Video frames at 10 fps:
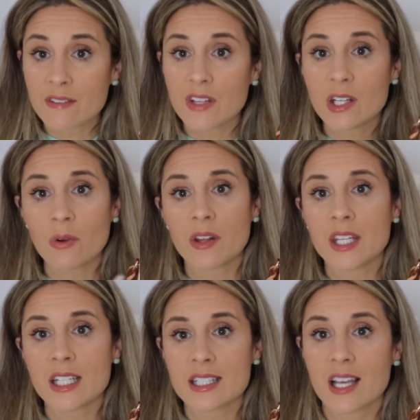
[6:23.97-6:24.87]
video on
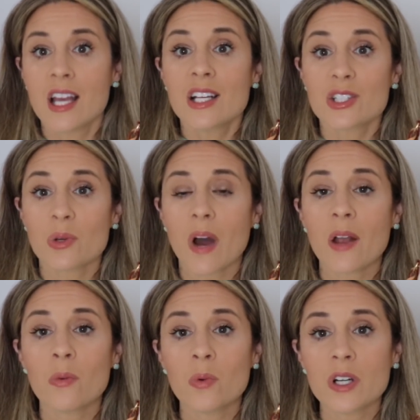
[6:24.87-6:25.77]
this. So
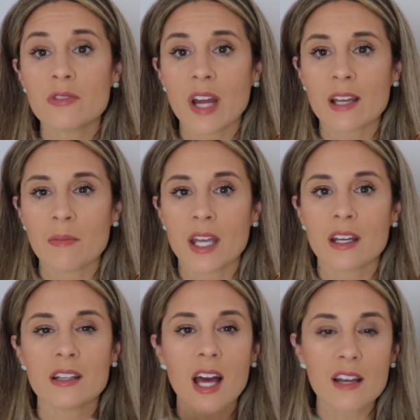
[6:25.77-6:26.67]
I would recommend
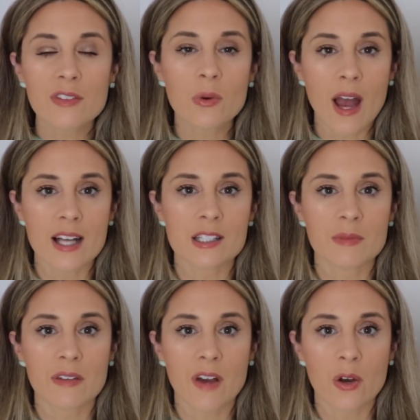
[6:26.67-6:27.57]
it. A lot of you asked
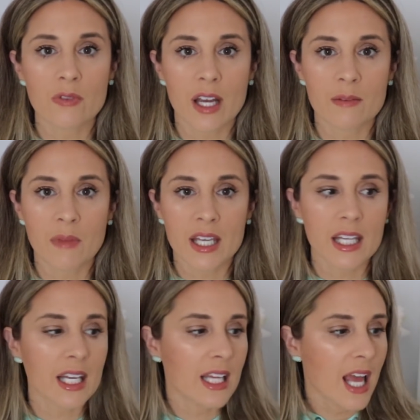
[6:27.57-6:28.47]
me if I would recommend
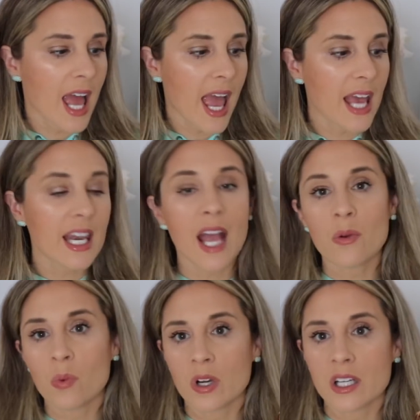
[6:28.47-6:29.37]
it and I
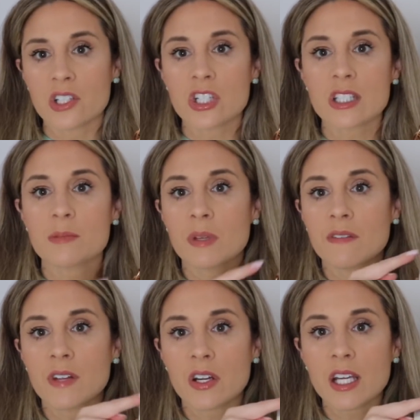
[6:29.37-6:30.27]
would. Just be
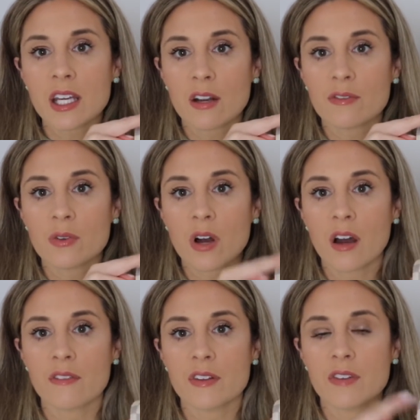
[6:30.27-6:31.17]
very careful
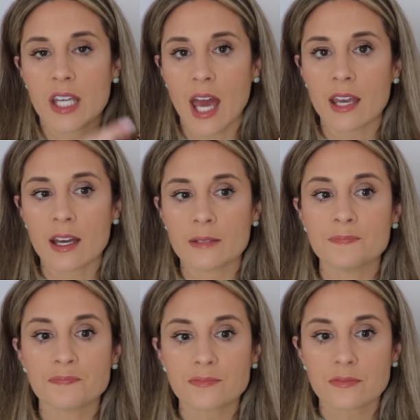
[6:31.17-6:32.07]
of the vachetta
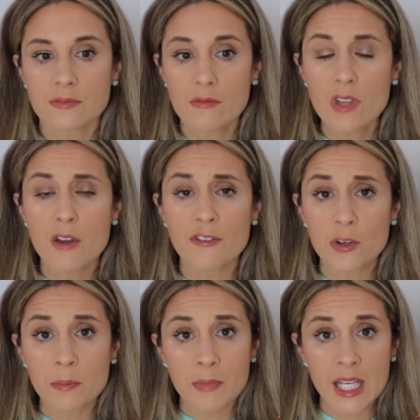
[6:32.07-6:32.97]

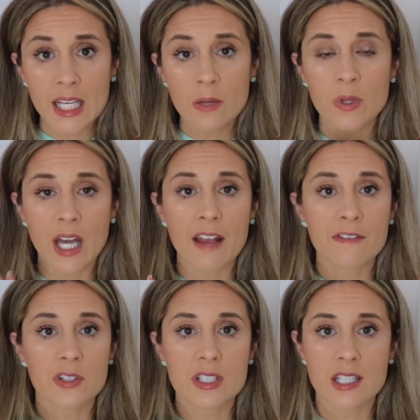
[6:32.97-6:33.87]
for me, when I
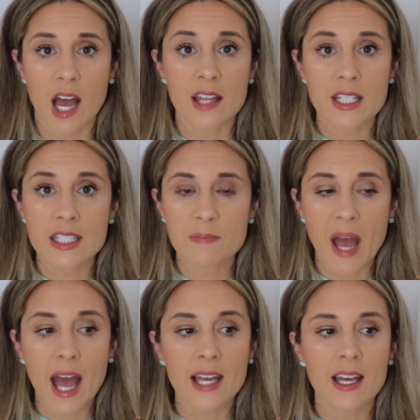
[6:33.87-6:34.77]
first got this
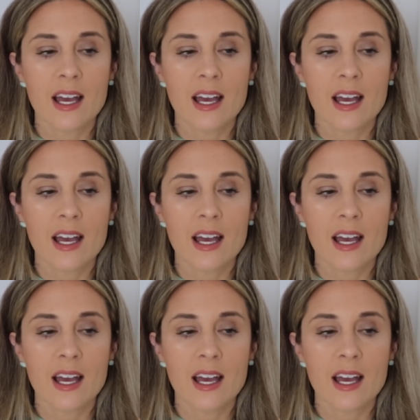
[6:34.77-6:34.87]
bag,